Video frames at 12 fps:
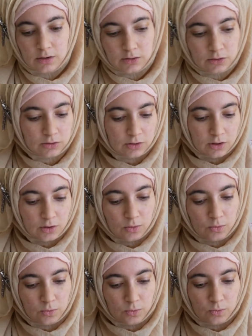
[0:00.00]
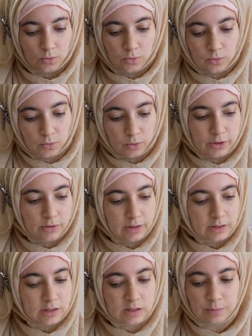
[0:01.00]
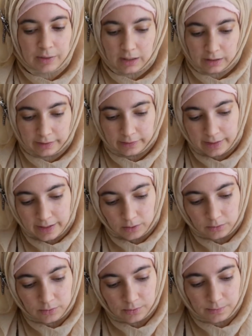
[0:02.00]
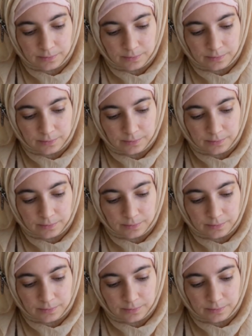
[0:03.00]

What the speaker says: So we're doing spelling now,